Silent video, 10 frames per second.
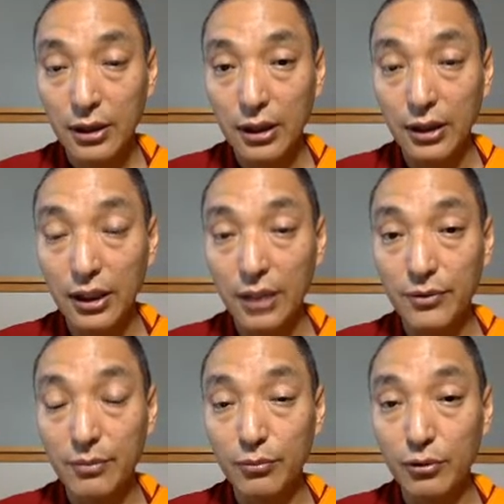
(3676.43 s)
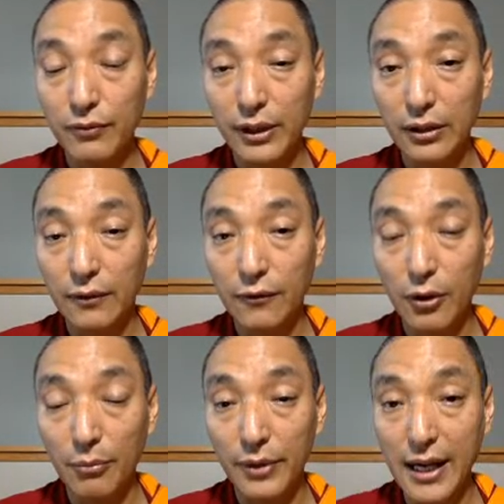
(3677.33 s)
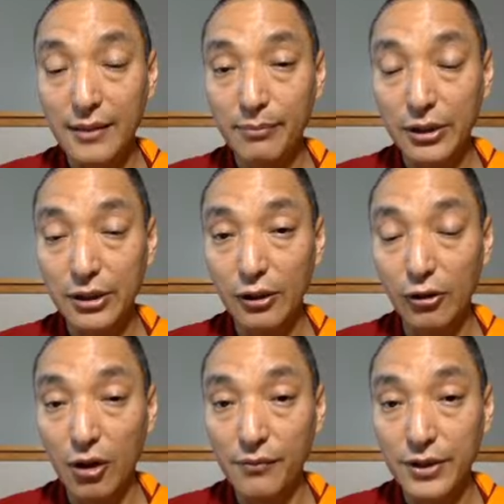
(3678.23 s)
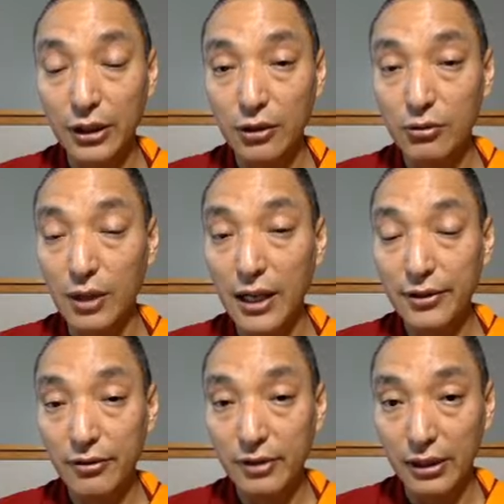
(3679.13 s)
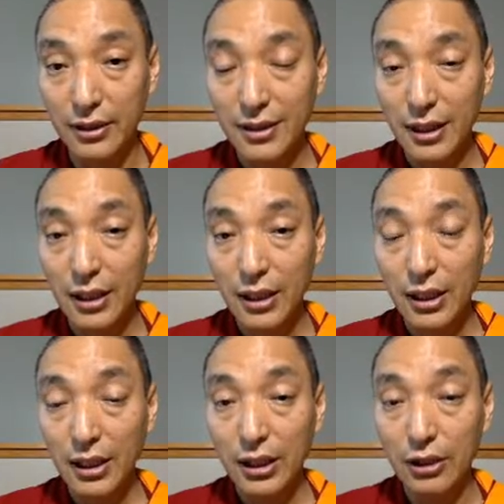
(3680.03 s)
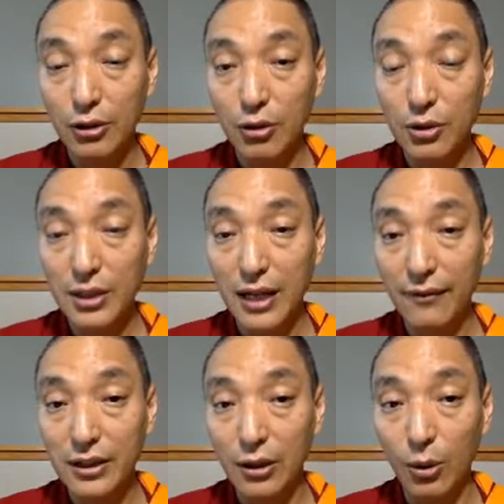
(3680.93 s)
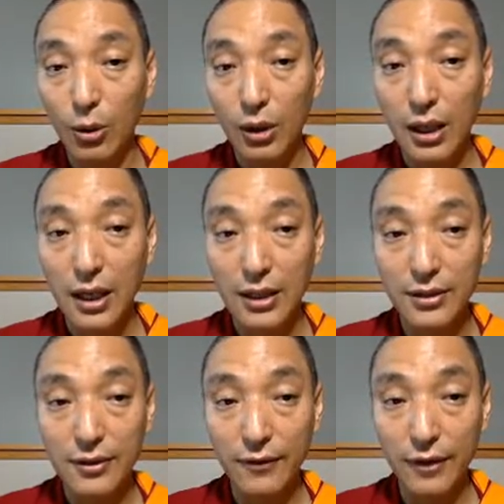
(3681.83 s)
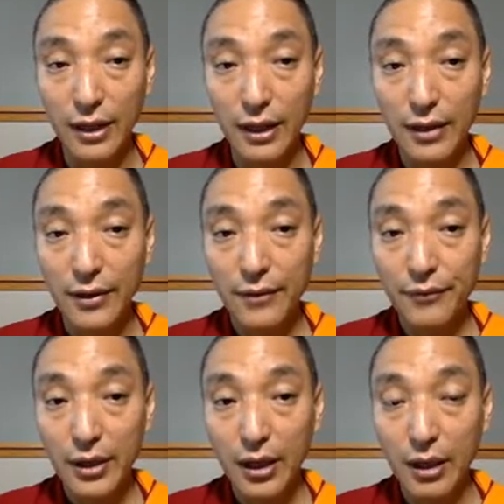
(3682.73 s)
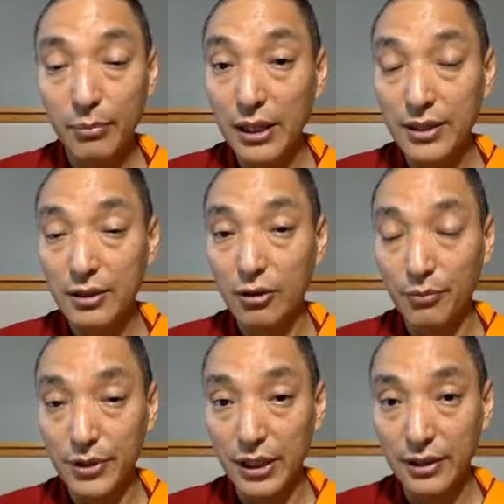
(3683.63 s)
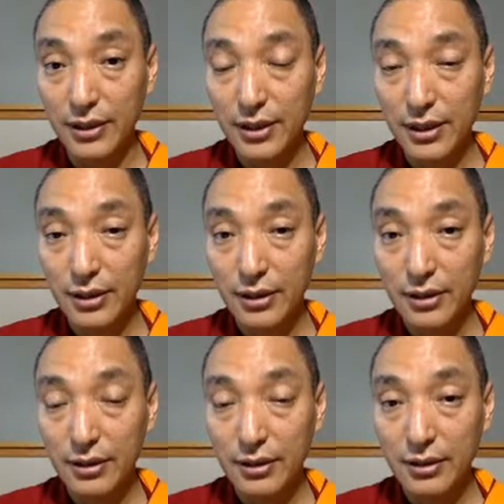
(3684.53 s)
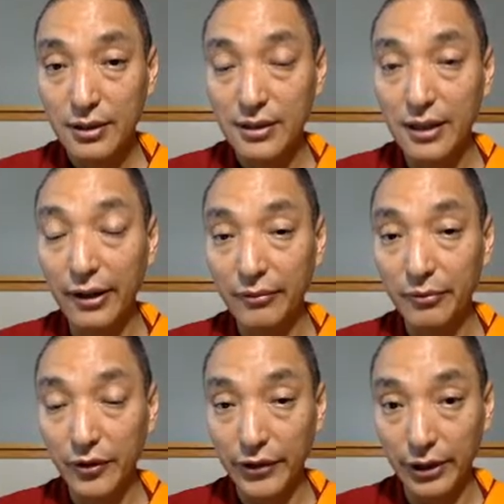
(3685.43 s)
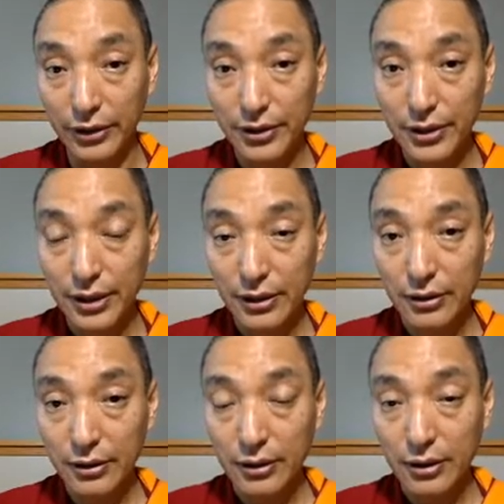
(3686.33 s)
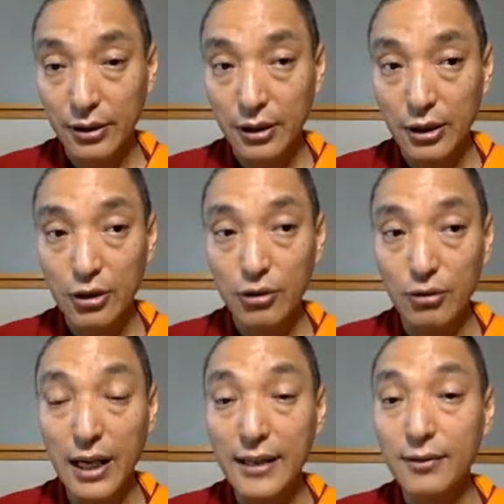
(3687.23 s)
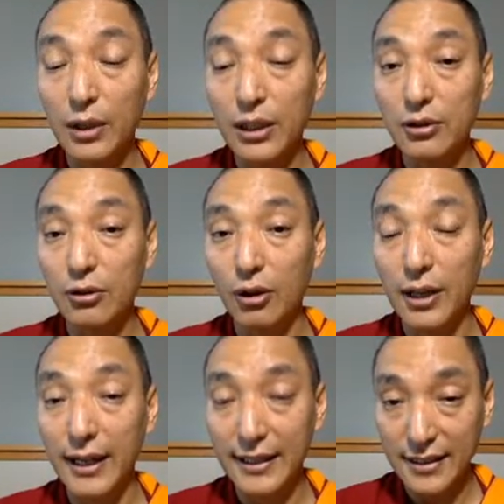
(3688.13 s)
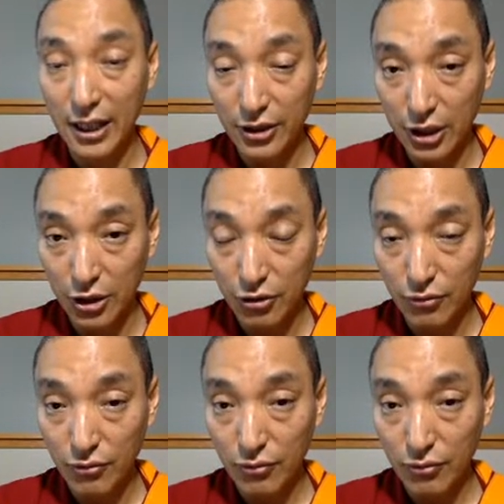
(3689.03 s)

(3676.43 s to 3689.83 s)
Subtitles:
It keeps moving from that particular object to other things. It goes after all kinds of pleasant objects, desirable things. So that's what is called excitation.